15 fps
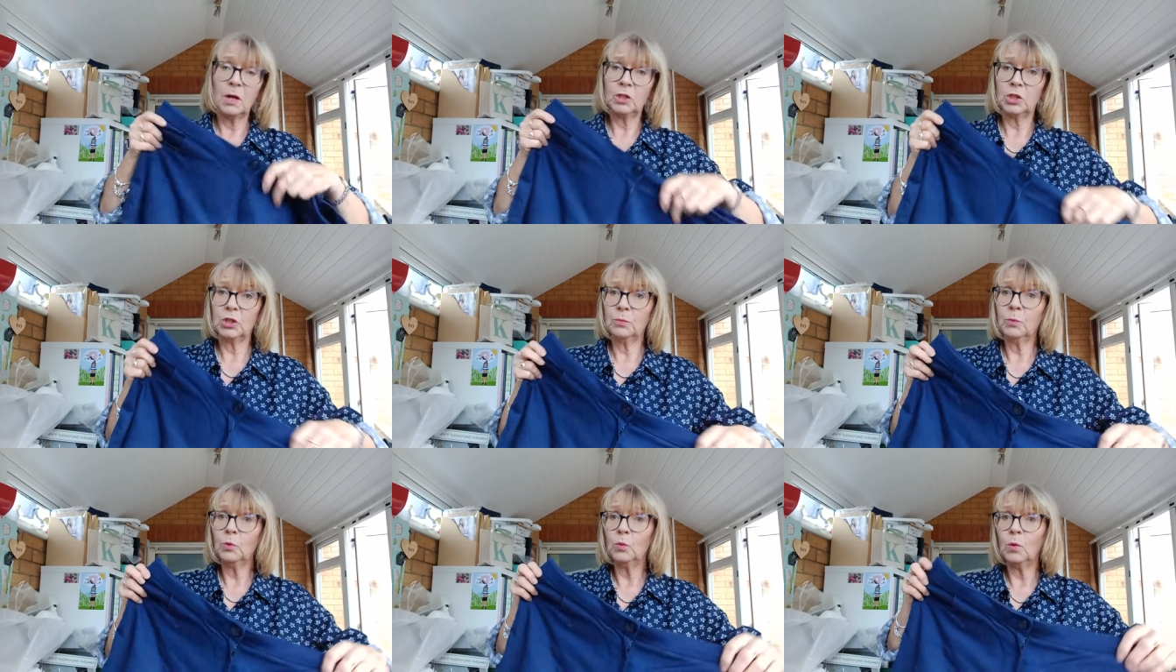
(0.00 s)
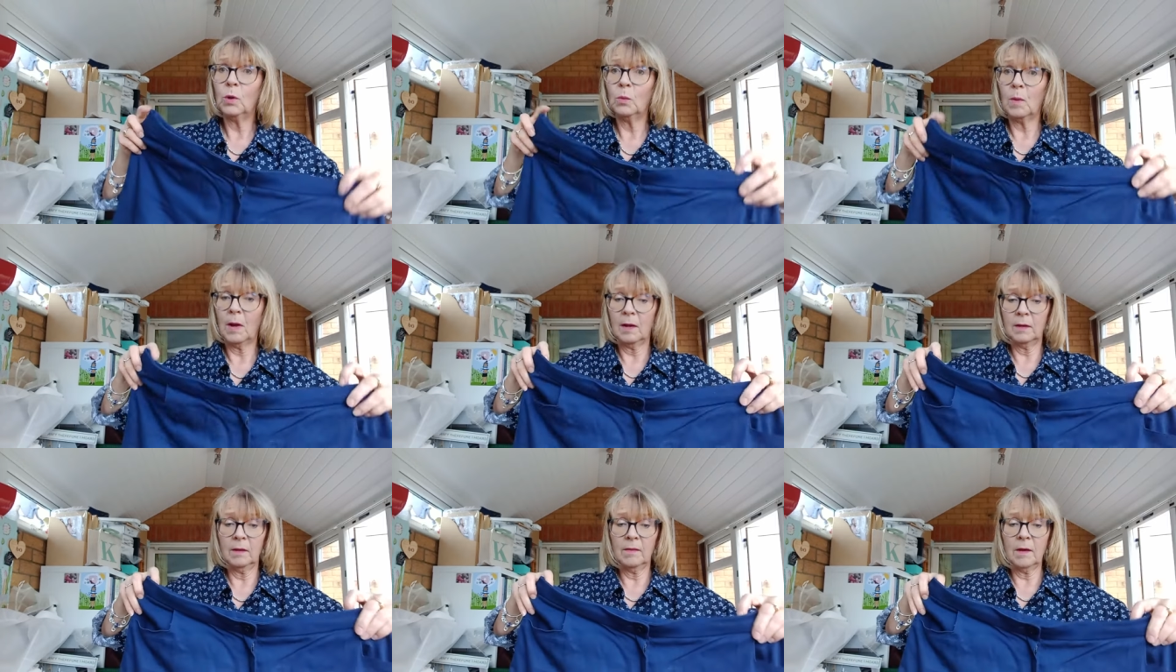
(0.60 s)
smaller
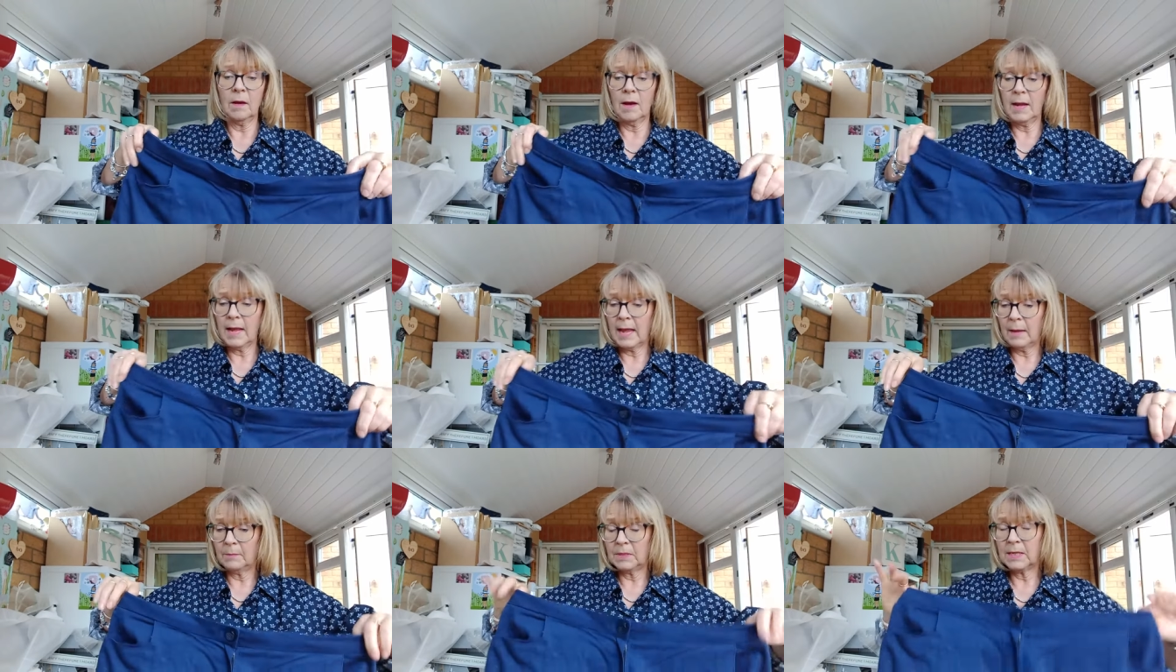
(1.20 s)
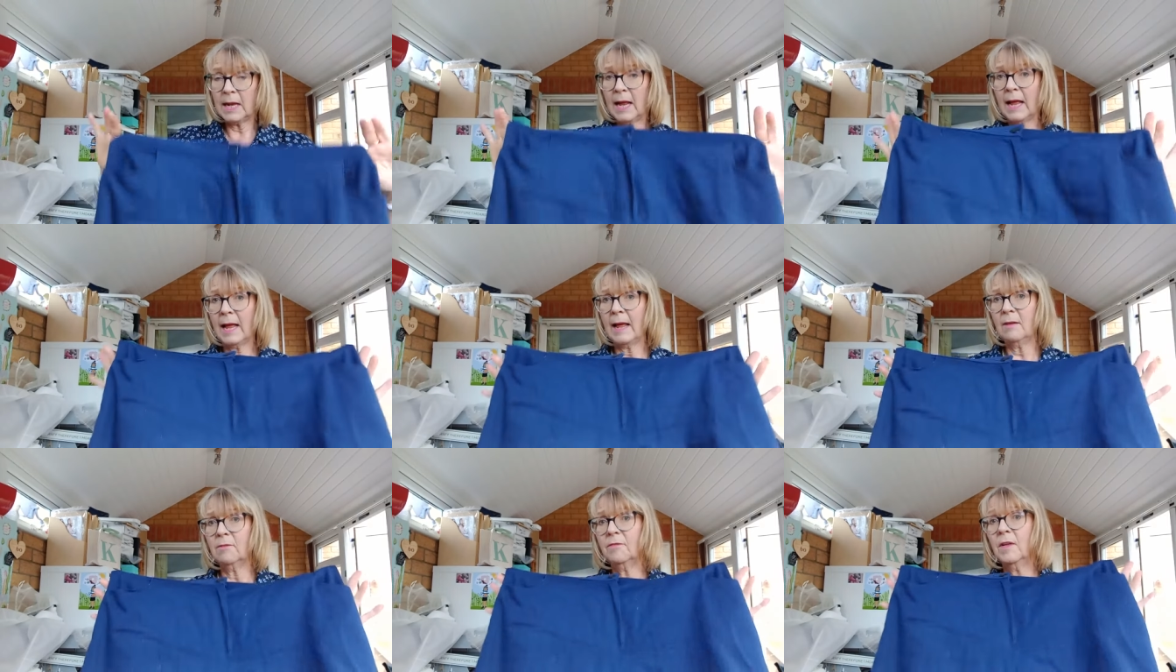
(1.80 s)
one that I happened to
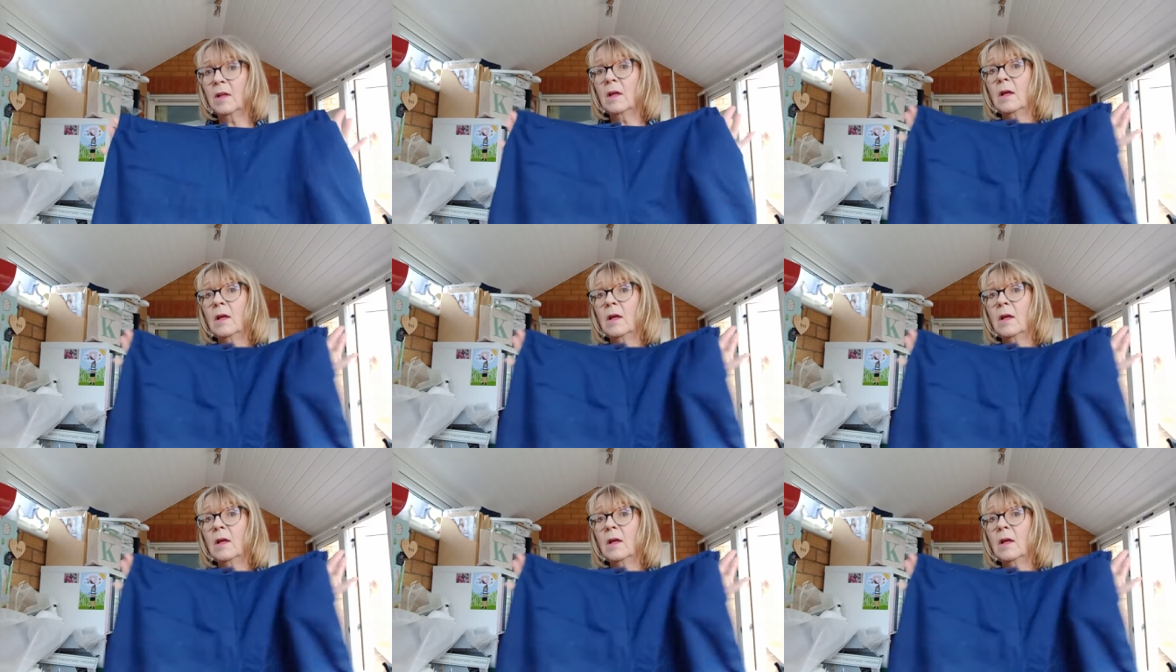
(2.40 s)
have